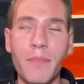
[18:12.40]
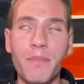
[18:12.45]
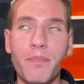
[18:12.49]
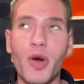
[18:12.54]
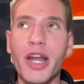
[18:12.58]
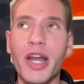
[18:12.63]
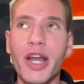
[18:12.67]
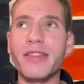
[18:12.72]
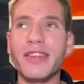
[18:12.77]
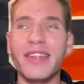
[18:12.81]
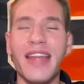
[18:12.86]

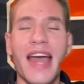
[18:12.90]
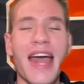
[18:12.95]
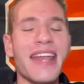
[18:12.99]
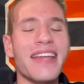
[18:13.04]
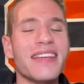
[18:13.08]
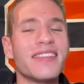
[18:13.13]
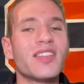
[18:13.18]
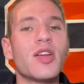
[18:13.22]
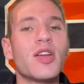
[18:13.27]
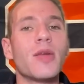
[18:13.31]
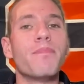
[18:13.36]
But it then
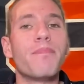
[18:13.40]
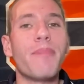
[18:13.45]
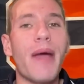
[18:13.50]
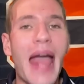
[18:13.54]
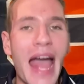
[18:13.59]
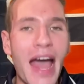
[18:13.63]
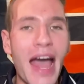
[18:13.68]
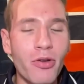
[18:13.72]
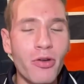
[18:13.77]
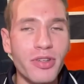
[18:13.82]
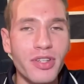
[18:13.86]
is
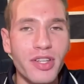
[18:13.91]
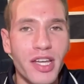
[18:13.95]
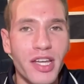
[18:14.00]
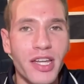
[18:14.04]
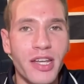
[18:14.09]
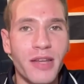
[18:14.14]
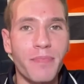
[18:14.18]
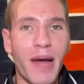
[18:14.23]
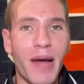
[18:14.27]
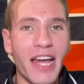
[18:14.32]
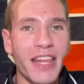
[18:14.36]

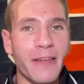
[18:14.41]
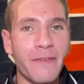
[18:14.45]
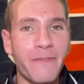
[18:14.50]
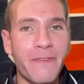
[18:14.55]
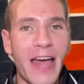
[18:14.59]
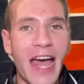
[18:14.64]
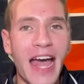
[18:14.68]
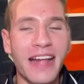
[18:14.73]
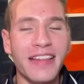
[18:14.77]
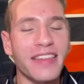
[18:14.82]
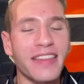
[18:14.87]
compounded by the
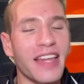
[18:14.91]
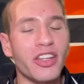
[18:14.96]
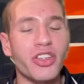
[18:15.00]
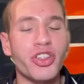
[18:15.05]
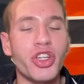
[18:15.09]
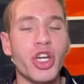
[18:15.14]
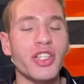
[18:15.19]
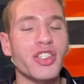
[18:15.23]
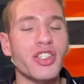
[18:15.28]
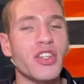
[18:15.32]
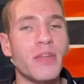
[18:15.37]
fact that
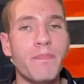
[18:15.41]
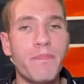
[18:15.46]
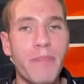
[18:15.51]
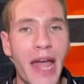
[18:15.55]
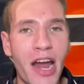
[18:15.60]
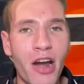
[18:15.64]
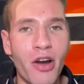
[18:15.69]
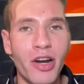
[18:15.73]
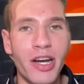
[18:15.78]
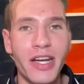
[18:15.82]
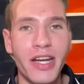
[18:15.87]
Justin
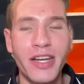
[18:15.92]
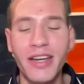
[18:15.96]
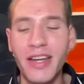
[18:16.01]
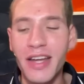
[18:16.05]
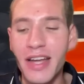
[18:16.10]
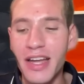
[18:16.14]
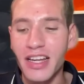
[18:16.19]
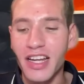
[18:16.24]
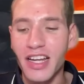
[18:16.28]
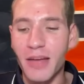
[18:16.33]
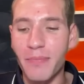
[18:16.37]
Barron
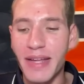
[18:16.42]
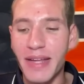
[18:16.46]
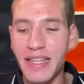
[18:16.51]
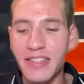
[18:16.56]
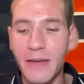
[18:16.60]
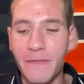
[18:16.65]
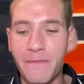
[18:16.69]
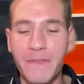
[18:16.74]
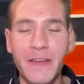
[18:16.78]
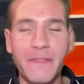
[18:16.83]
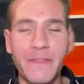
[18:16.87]
commits
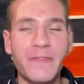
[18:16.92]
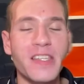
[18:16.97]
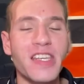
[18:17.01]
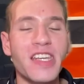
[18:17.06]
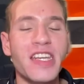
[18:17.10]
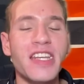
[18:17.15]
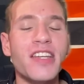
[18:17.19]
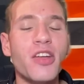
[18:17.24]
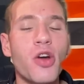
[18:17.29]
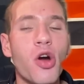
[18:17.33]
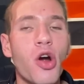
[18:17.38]
a
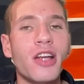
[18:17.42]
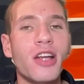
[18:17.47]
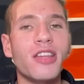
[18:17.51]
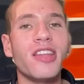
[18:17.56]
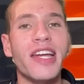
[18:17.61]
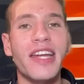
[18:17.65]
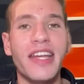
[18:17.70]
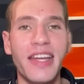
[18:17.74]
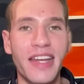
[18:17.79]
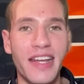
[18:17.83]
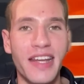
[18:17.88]
15-yard
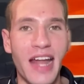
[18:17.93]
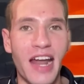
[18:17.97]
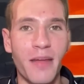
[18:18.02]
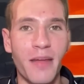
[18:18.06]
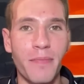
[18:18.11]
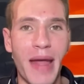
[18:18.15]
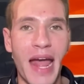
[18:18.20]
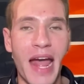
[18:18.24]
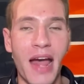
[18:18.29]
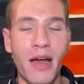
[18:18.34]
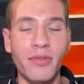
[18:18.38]
late hit out of
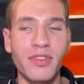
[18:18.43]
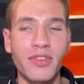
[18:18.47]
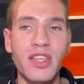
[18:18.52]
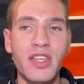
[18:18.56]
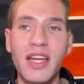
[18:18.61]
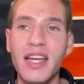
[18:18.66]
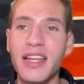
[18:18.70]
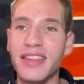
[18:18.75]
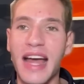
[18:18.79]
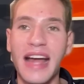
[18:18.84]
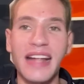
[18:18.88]
bounds.
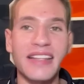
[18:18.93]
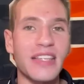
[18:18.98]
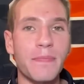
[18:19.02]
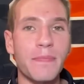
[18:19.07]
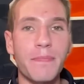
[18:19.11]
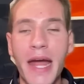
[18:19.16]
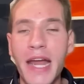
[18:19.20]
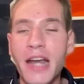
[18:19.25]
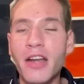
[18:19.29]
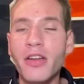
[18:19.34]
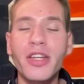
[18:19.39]
That's a
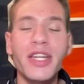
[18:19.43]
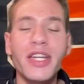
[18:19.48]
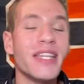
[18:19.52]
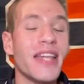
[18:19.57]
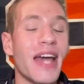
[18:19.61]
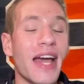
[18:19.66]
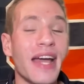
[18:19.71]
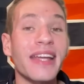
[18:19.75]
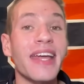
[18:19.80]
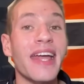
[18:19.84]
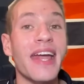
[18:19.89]
penalty
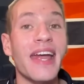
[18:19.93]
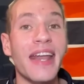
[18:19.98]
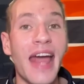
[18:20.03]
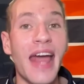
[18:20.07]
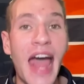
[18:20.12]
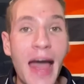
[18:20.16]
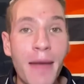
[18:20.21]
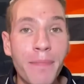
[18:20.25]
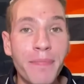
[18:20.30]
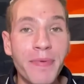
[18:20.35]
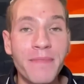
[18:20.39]
that can't
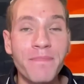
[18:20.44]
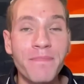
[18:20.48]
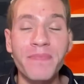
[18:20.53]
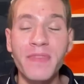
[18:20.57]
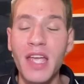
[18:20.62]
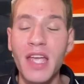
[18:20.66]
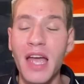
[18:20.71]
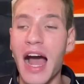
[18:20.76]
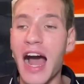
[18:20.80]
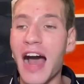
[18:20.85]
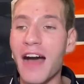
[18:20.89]
happen.
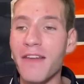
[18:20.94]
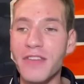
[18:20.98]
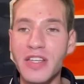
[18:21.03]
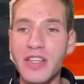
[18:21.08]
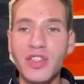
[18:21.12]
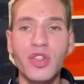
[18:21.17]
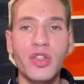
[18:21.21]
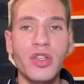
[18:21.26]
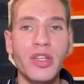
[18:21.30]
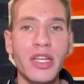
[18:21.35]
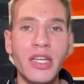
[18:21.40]

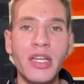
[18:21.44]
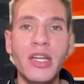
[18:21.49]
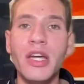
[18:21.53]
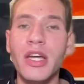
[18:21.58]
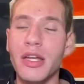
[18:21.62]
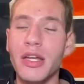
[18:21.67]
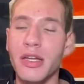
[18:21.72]
Obviously,